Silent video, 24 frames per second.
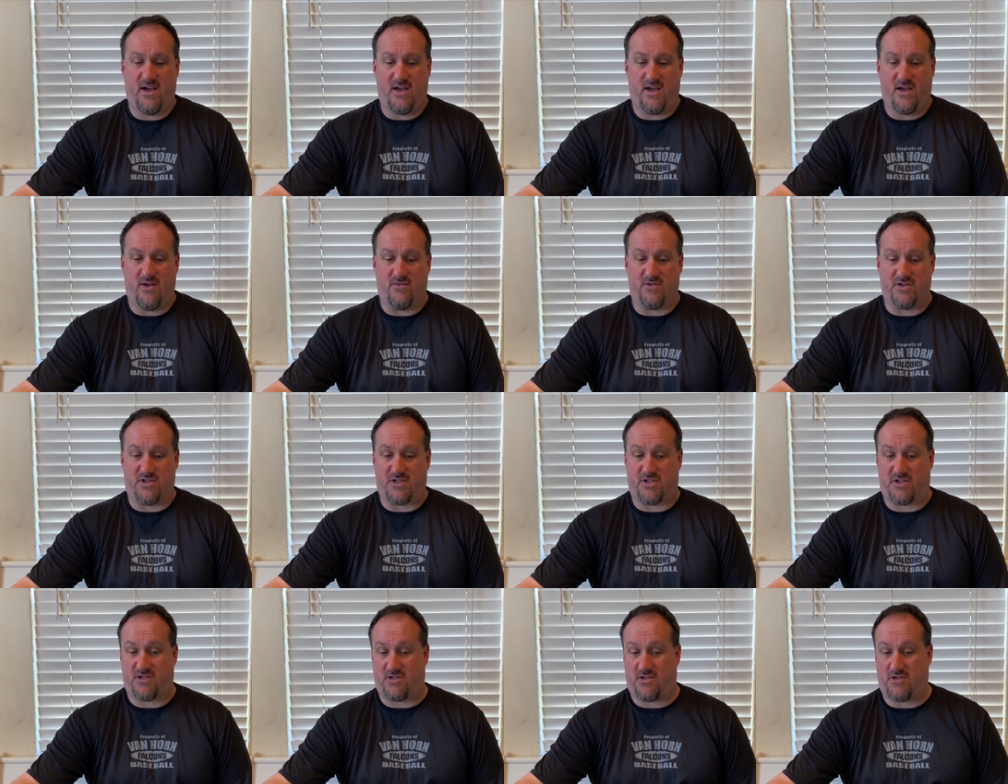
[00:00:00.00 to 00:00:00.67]
It
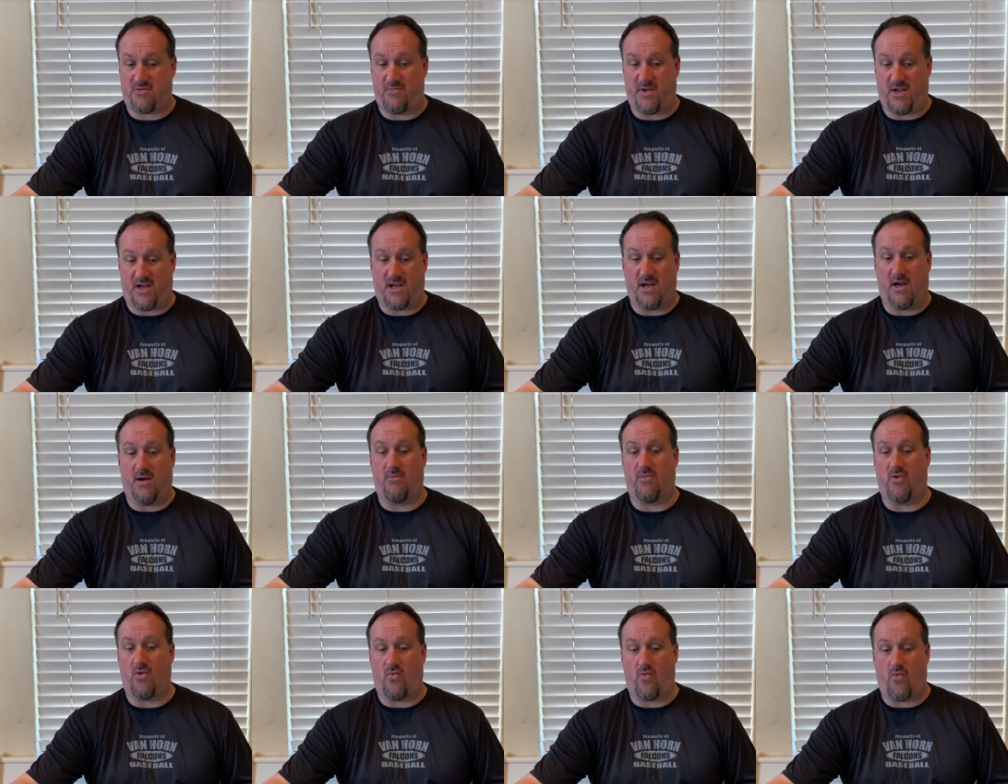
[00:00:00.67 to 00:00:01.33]
was to
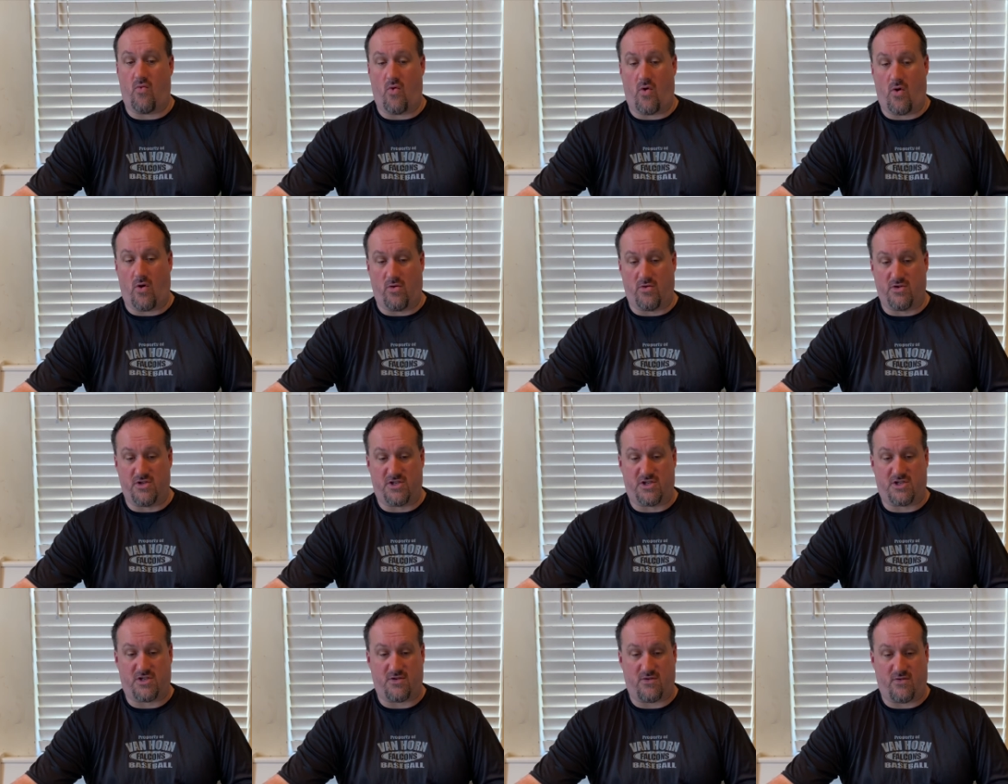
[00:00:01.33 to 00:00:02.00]
become the
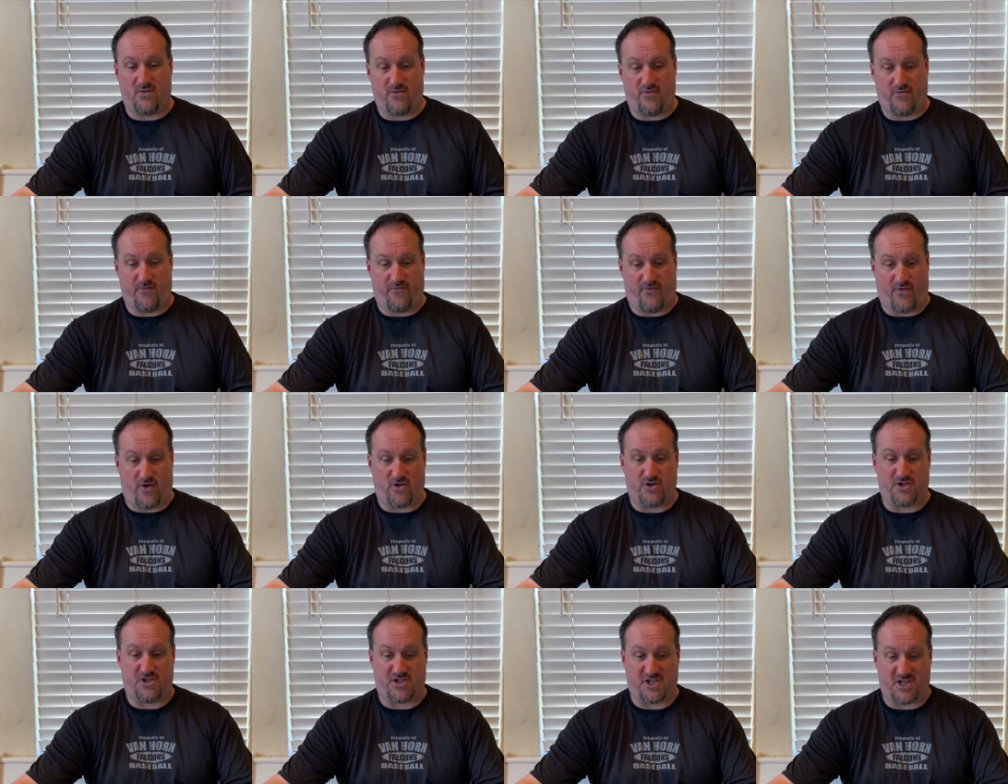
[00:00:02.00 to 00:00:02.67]
world's
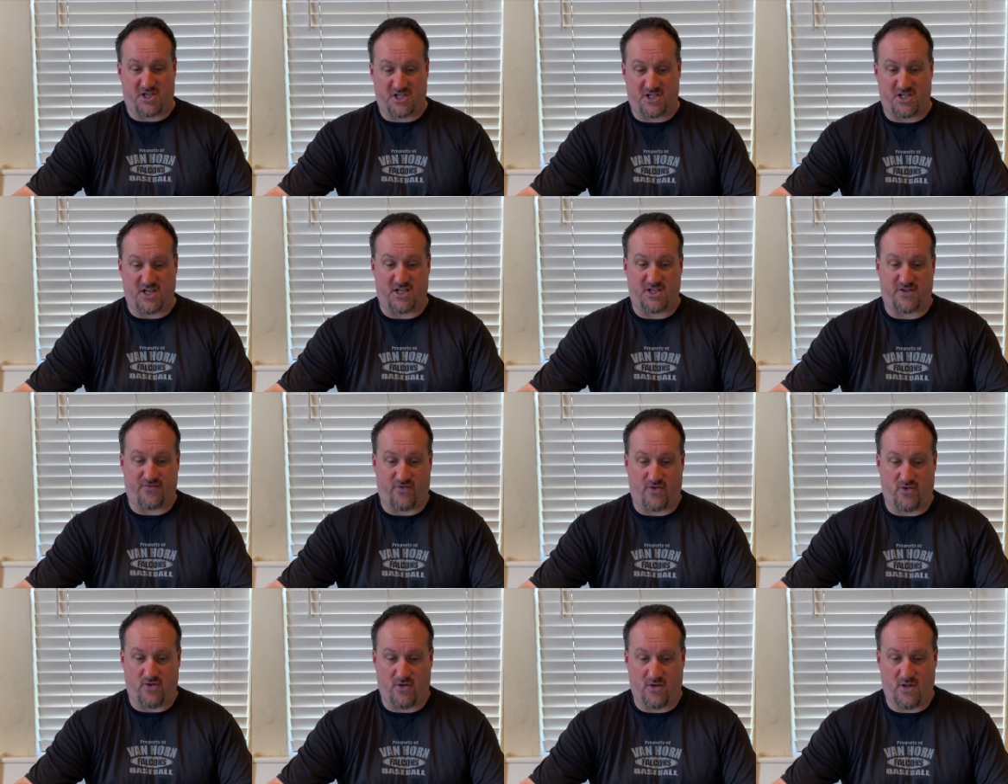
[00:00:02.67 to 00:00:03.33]
first
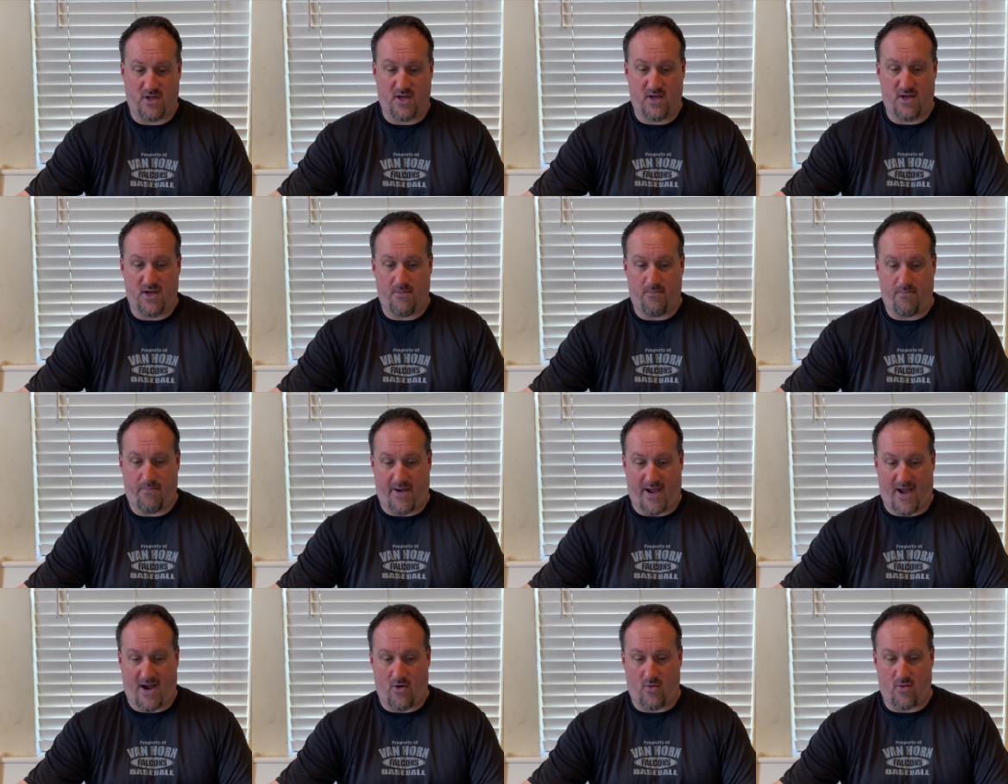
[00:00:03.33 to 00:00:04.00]
successful
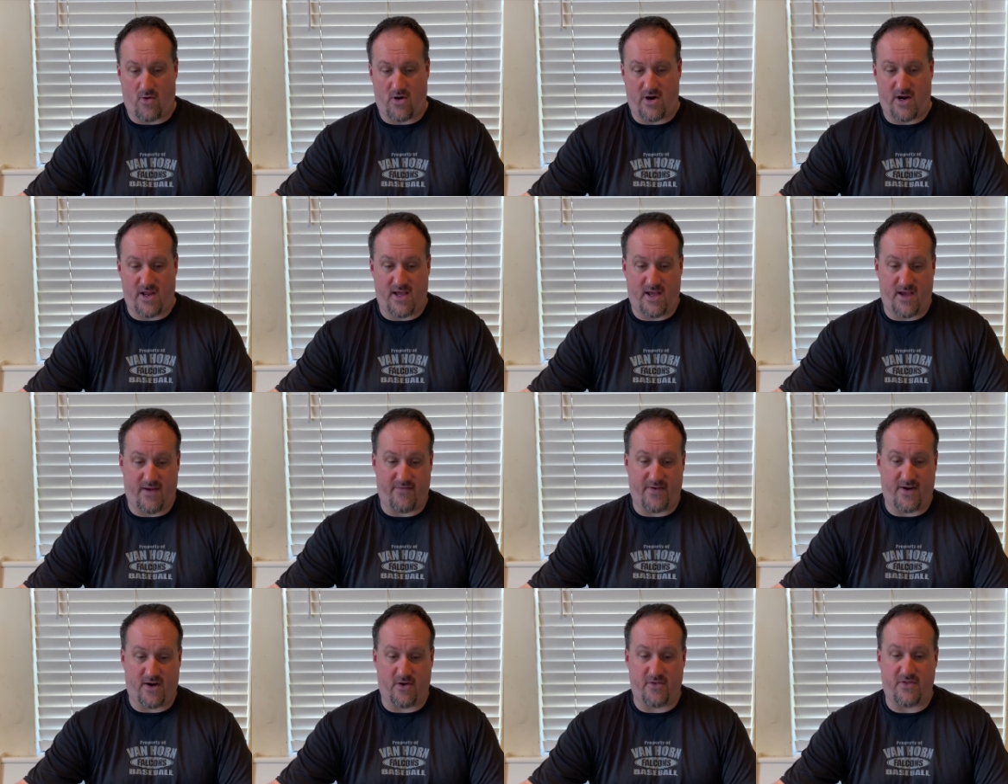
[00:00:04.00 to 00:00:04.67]
powered
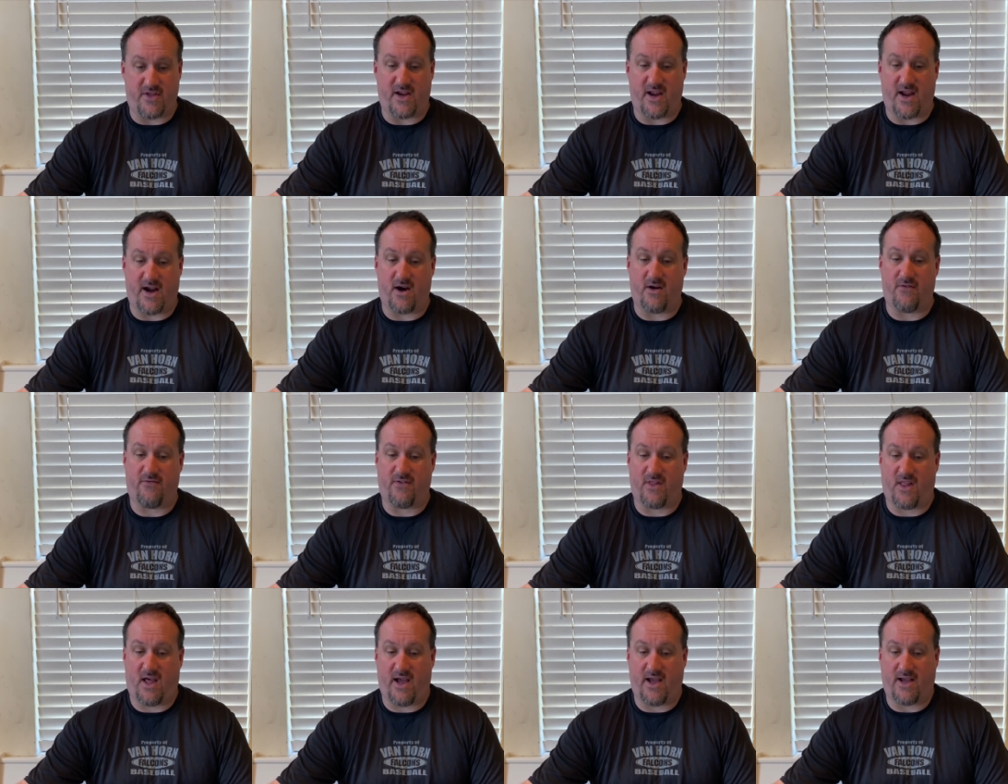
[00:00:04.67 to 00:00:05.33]
heavier than air
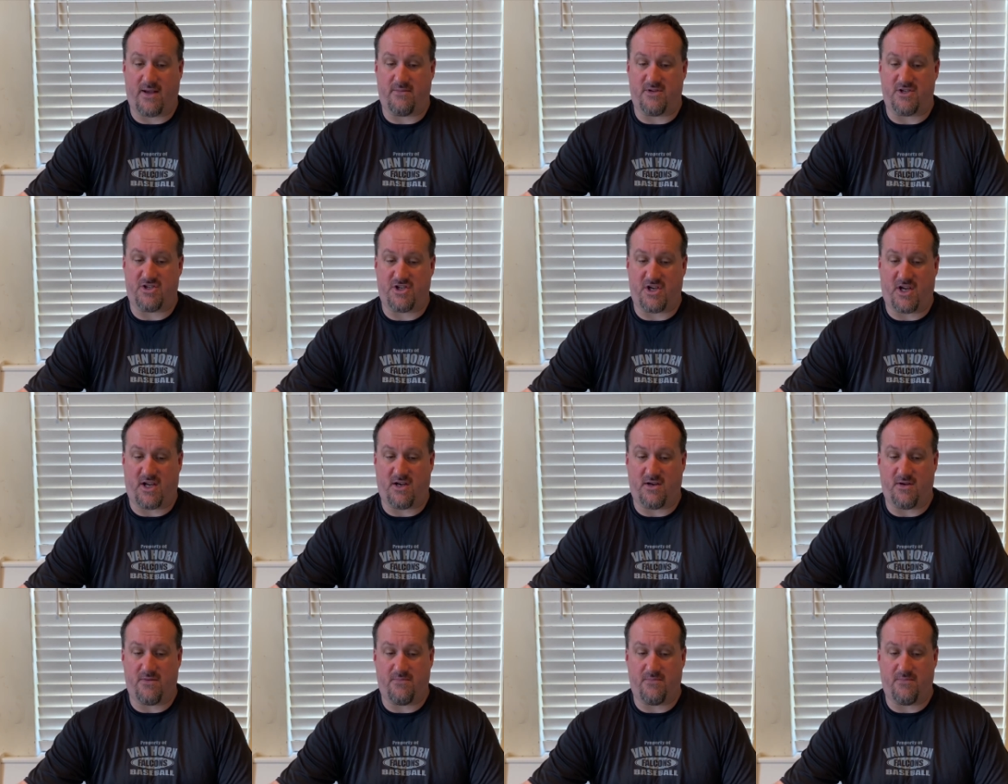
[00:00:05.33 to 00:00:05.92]
flying machine.